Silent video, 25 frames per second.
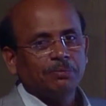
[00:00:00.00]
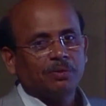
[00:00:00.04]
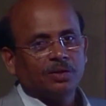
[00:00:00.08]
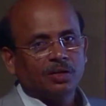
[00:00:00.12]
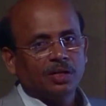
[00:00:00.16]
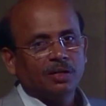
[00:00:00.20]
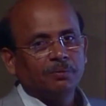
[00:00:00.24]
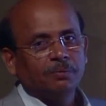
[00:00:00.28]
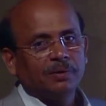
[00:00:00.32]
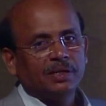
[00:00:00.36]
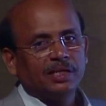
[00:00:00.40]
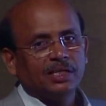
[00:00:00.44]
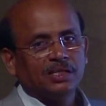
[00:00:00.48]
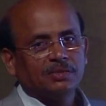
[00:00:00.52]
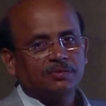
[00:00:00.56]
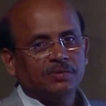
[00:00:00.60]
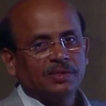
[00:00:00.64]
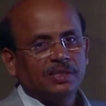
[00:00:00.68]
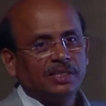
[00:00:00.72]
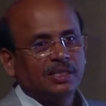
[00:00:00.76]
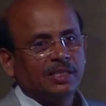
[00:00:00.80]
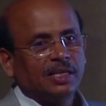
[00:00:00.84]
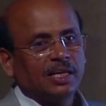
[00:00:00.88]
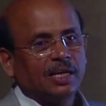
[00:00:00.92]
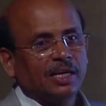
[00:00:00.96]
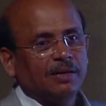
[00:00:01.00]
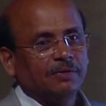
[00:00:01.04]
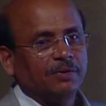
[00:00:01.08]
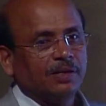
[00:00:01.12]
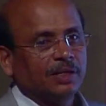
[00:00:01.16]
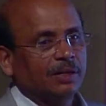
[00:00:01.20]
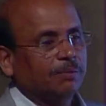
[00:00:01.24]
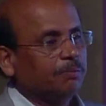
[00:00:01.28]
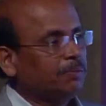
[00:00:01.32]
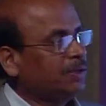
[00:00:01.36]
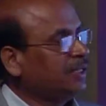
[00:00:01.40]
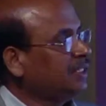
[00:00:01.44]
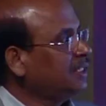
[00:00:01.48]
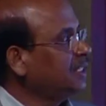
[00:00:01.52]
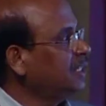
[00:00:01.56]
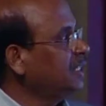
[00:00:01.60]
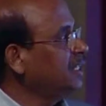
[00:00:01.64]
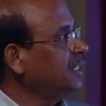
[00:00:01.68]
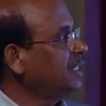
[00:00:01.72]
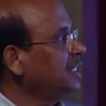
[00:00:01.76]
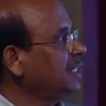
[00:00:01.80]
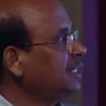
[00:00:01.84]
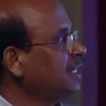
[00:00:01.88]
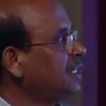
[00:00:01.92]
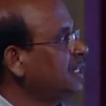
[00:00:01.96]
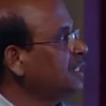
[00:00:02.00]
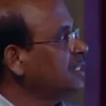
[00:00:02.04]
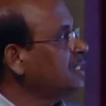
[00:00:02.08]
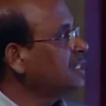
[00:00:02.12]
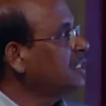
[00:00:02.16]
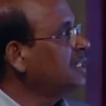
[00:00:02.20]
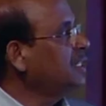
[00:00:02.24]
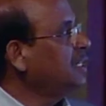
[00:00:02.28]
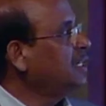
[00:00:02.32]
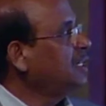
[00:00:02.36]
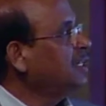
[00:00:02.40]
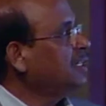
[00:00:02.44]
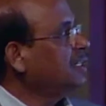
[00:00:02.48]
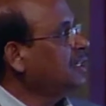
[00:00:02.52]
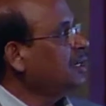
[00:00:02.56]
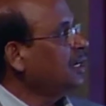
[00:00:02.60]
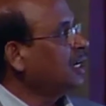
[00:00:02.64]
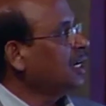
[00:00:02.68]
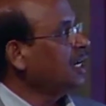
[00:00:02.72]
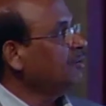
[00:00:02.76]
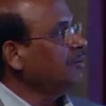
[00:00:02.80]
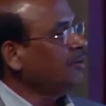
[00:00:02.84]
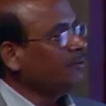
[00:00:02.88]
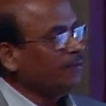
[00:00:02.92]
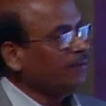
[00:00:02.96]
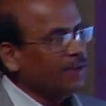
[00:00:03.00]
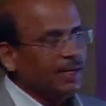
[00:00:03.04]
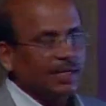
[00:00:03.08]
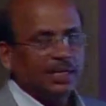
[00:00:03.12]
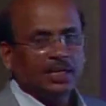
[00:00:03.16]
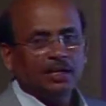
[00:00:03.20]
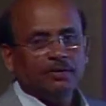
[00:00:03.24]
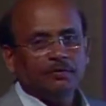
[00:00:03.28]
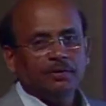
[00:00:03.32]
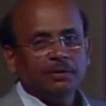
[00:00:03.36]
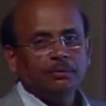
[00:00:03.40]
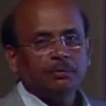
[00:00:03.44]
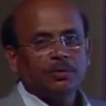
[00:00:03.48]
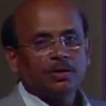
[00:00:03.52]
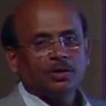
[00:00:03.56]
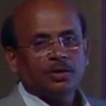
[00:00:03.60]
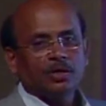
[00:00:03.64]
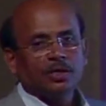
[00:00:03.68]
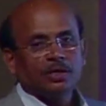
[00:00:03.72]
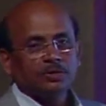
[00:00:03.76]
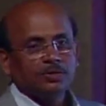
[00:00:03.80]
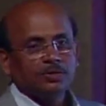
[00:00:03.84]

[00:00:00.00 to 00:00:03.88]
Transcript: model because we didn't have a complete 3D details. The RLV vehicle we modeled